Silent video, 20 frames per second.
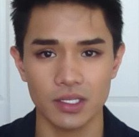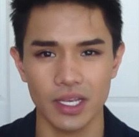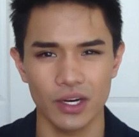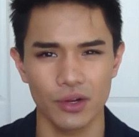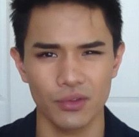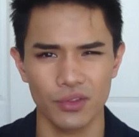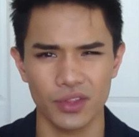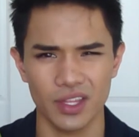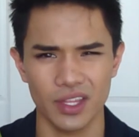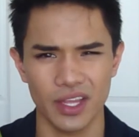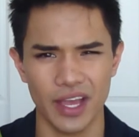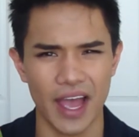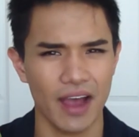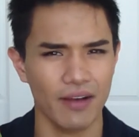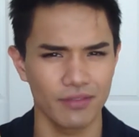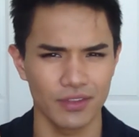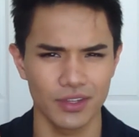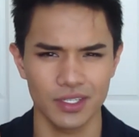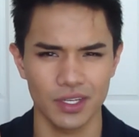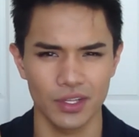I don't think they
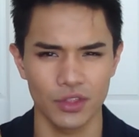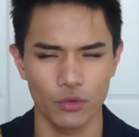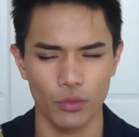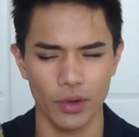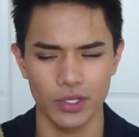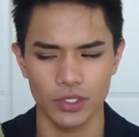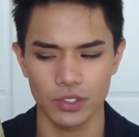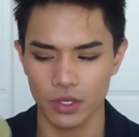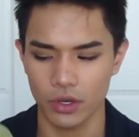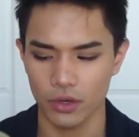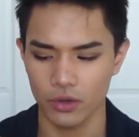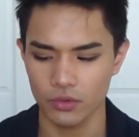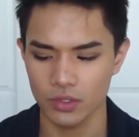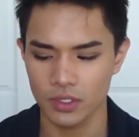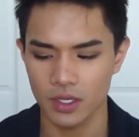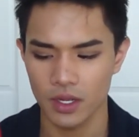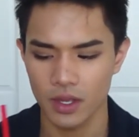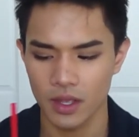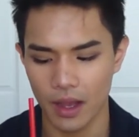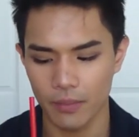have this on the west
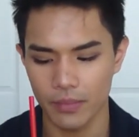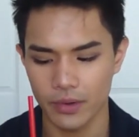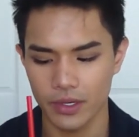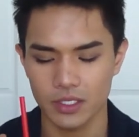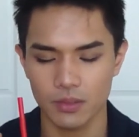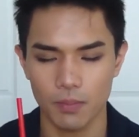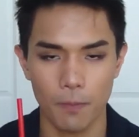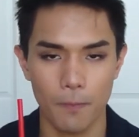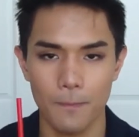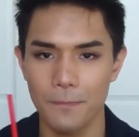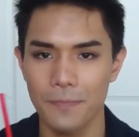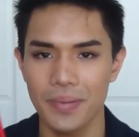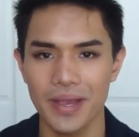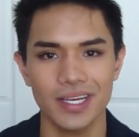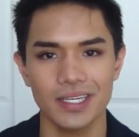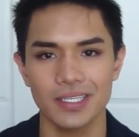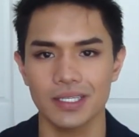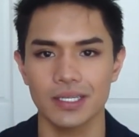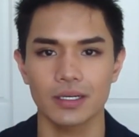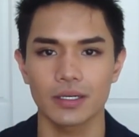coast, but it's
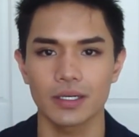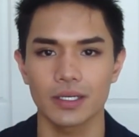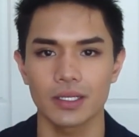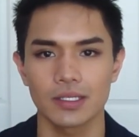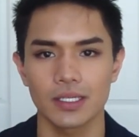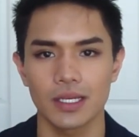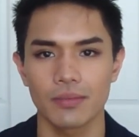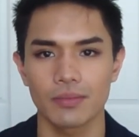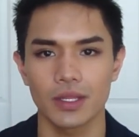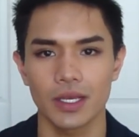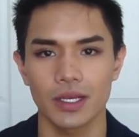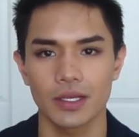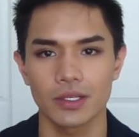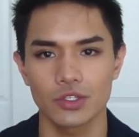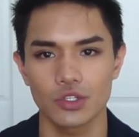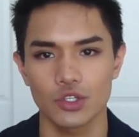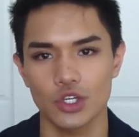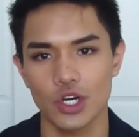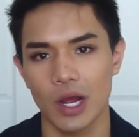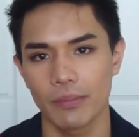basically the same thing
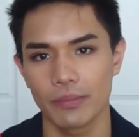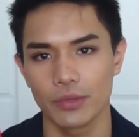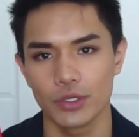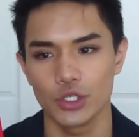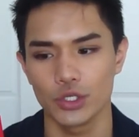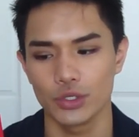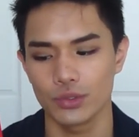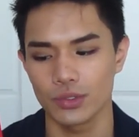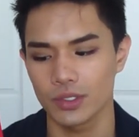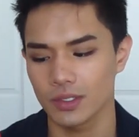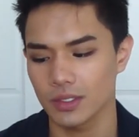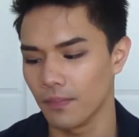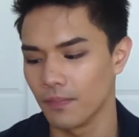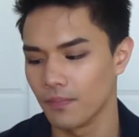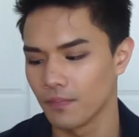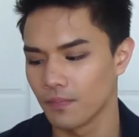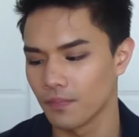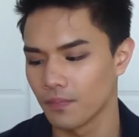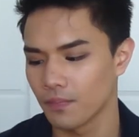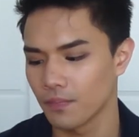as Jamba Juice,
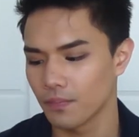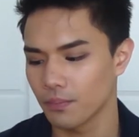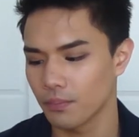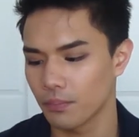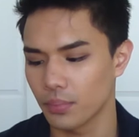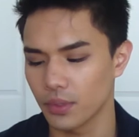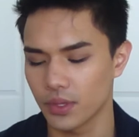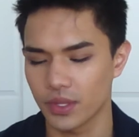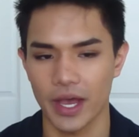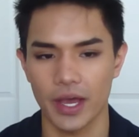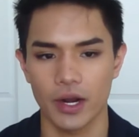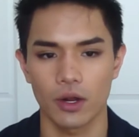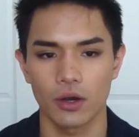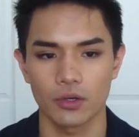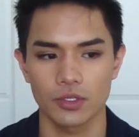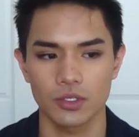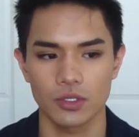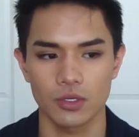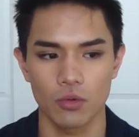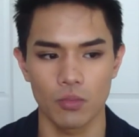but that
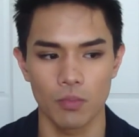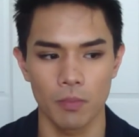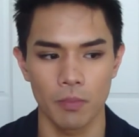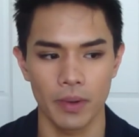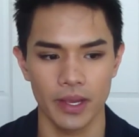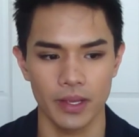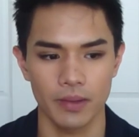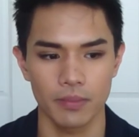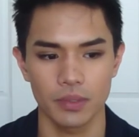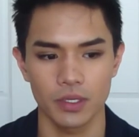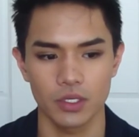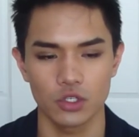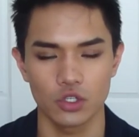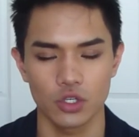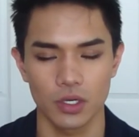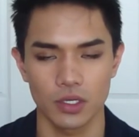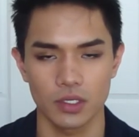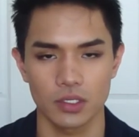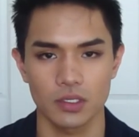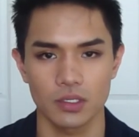also might be
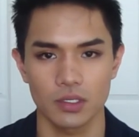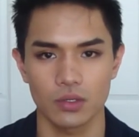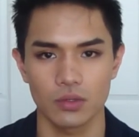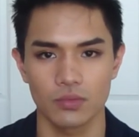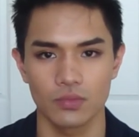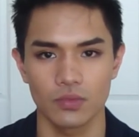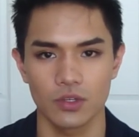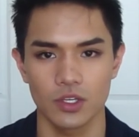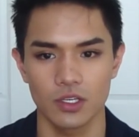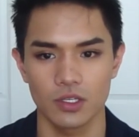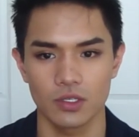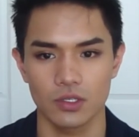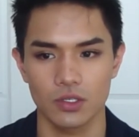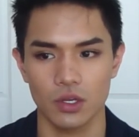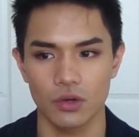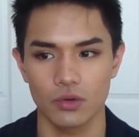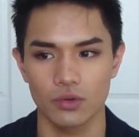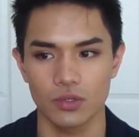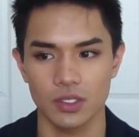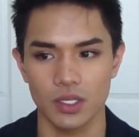just a east
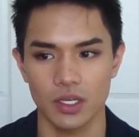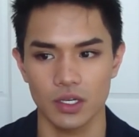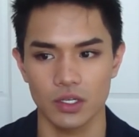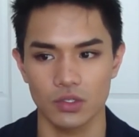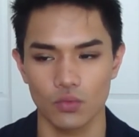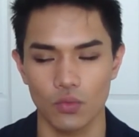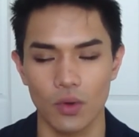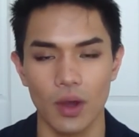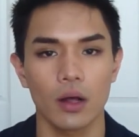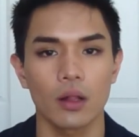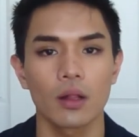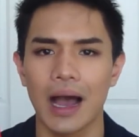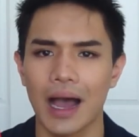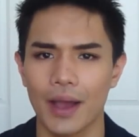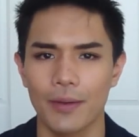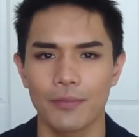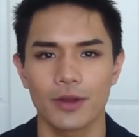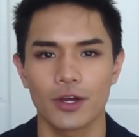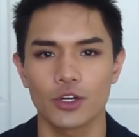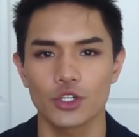coast thing as well.
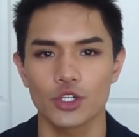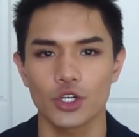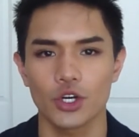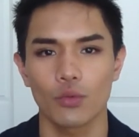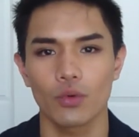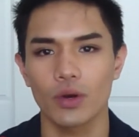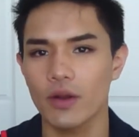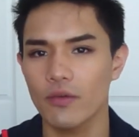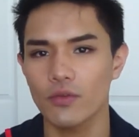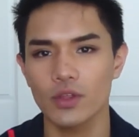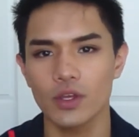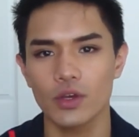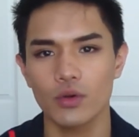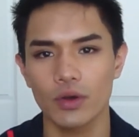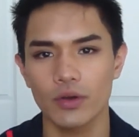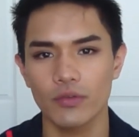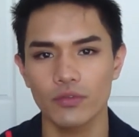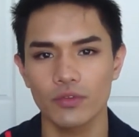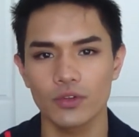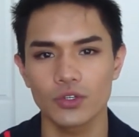I'm not sure. Whatever the
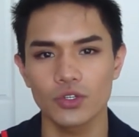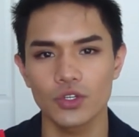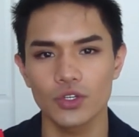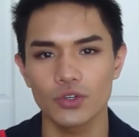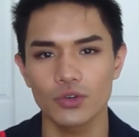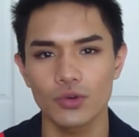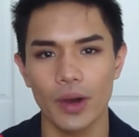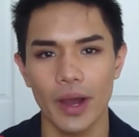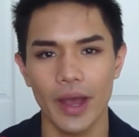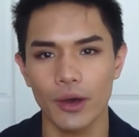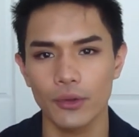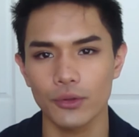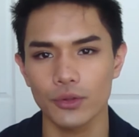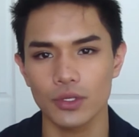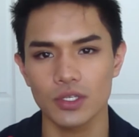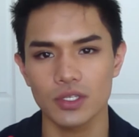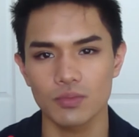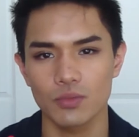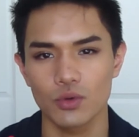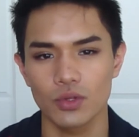equivalent to a healthy
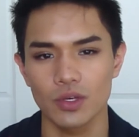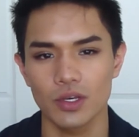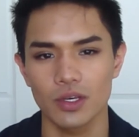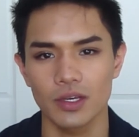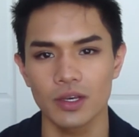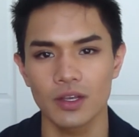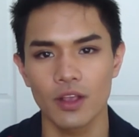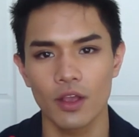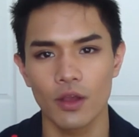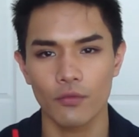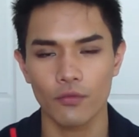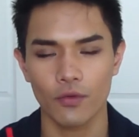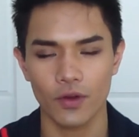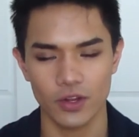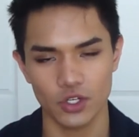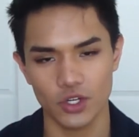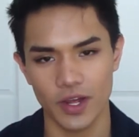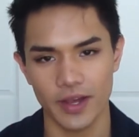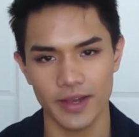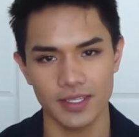smoothie
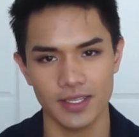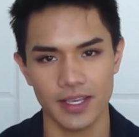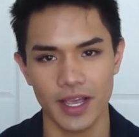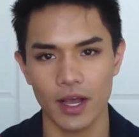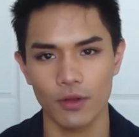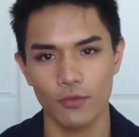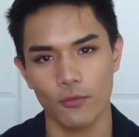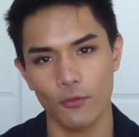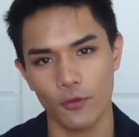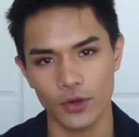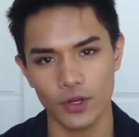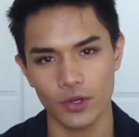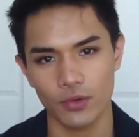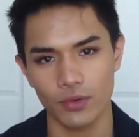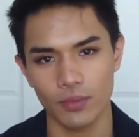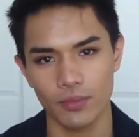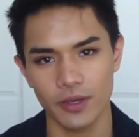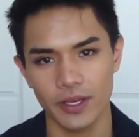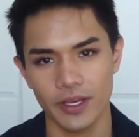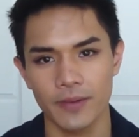franchise in California
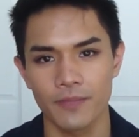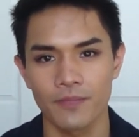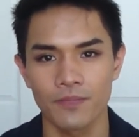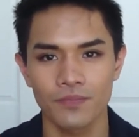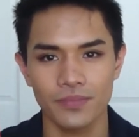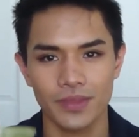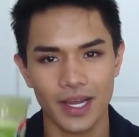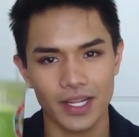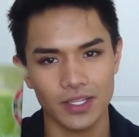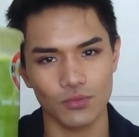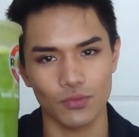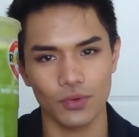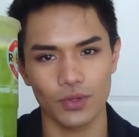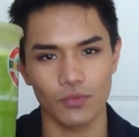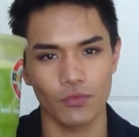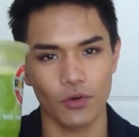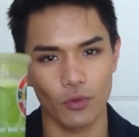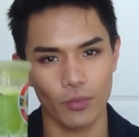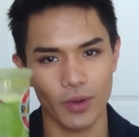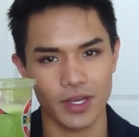would be, that's what
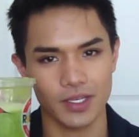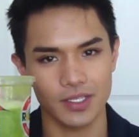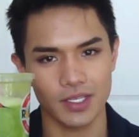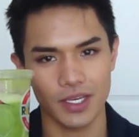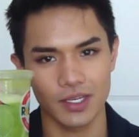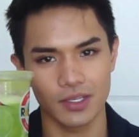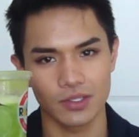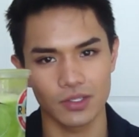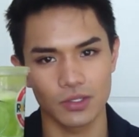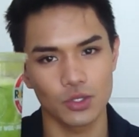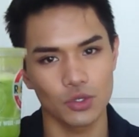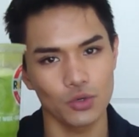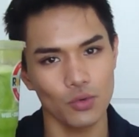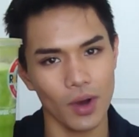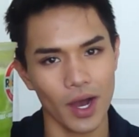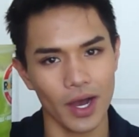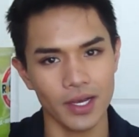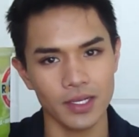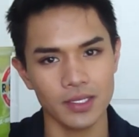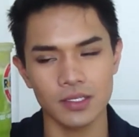Robeks is to
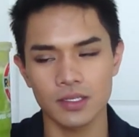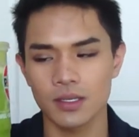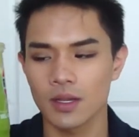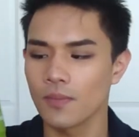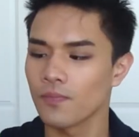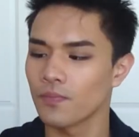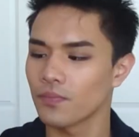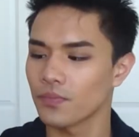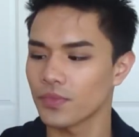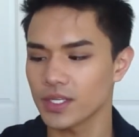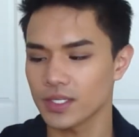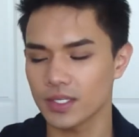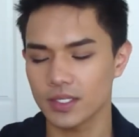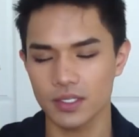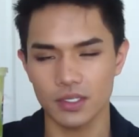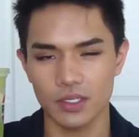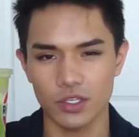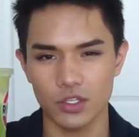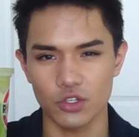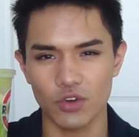us. This is
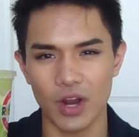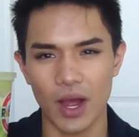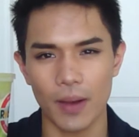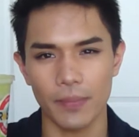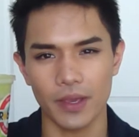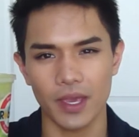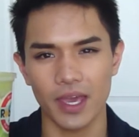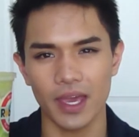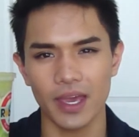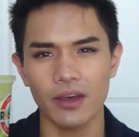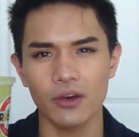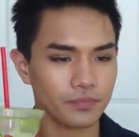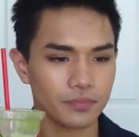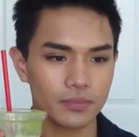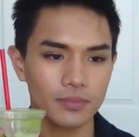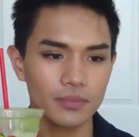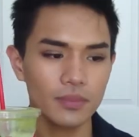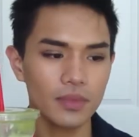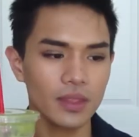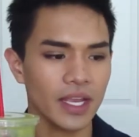the Tropicale.
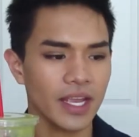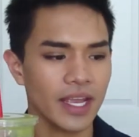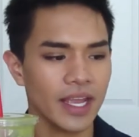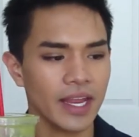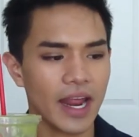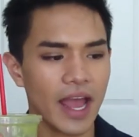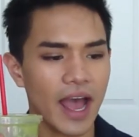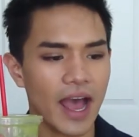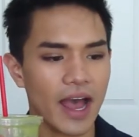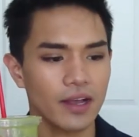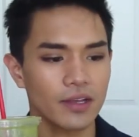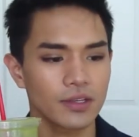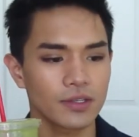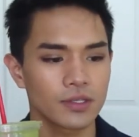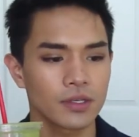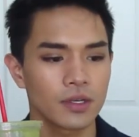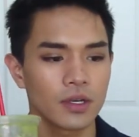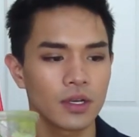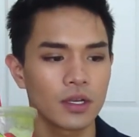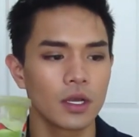It
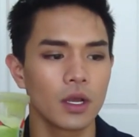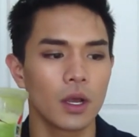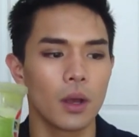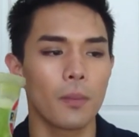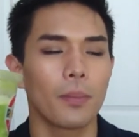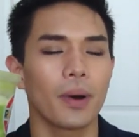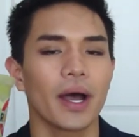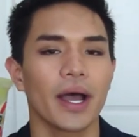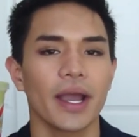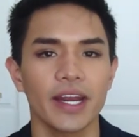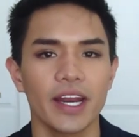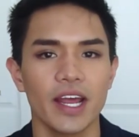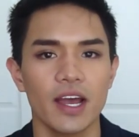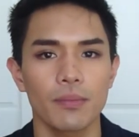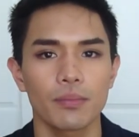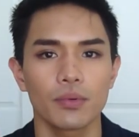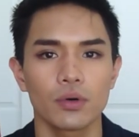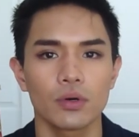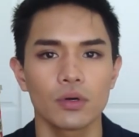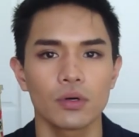has
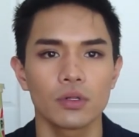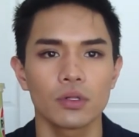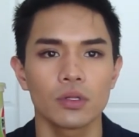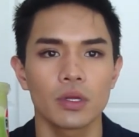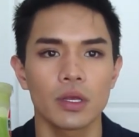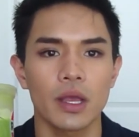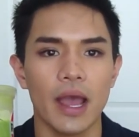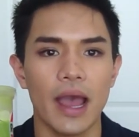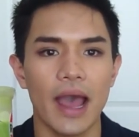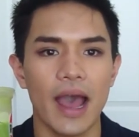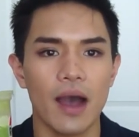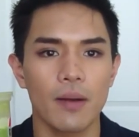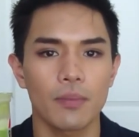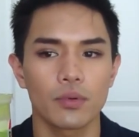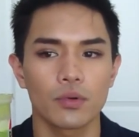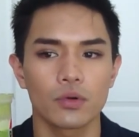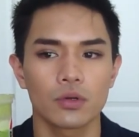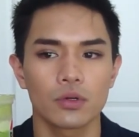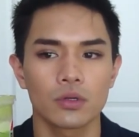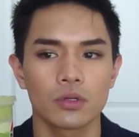pineapple,
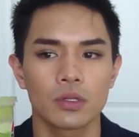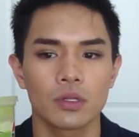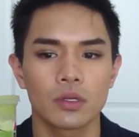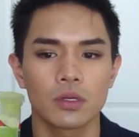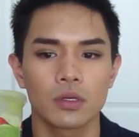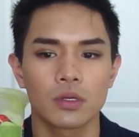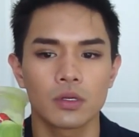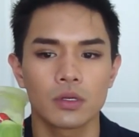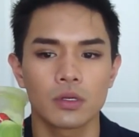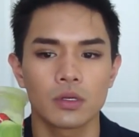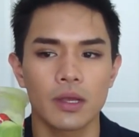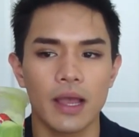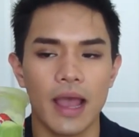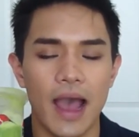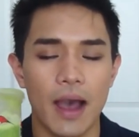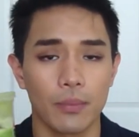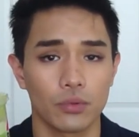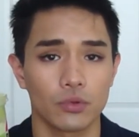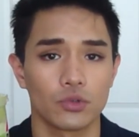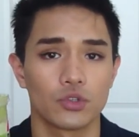apple,
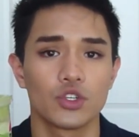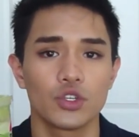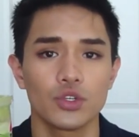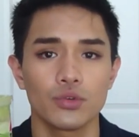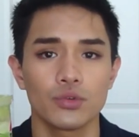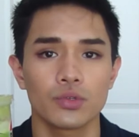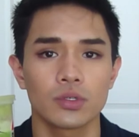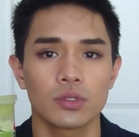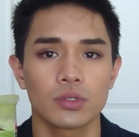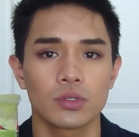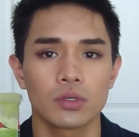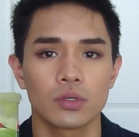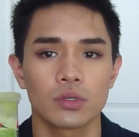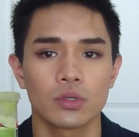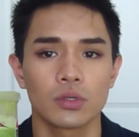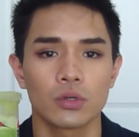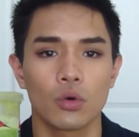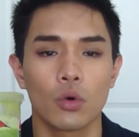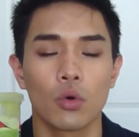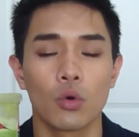apple juice,
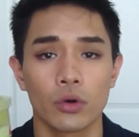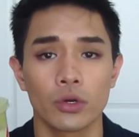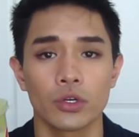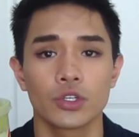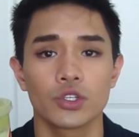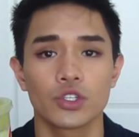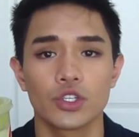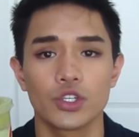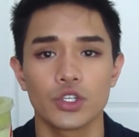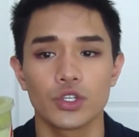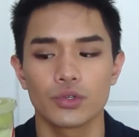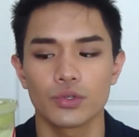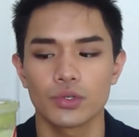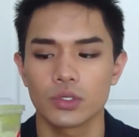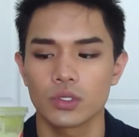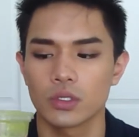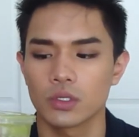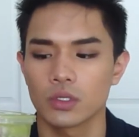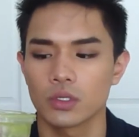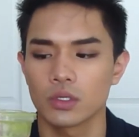orange
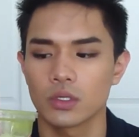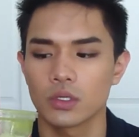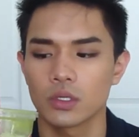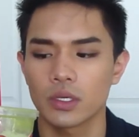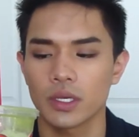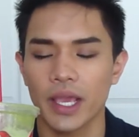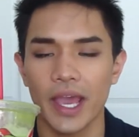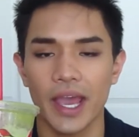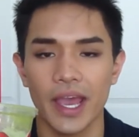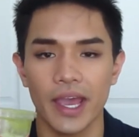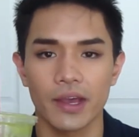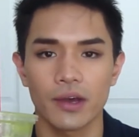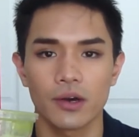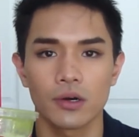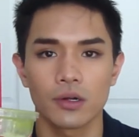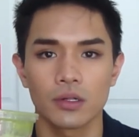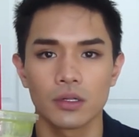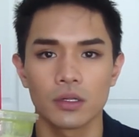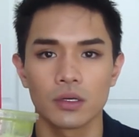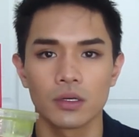juice,
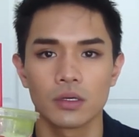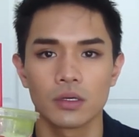kale,